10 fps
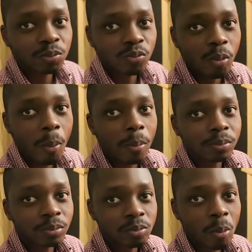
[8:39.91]
I'm ready for
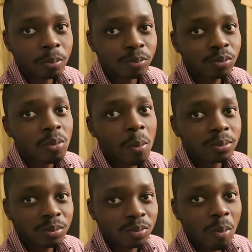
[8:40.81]
bed. How
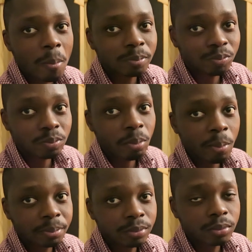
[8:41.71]
about you? Mm
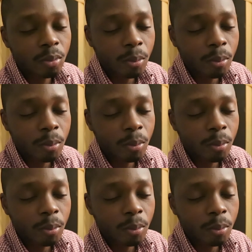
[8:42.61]
-hmm.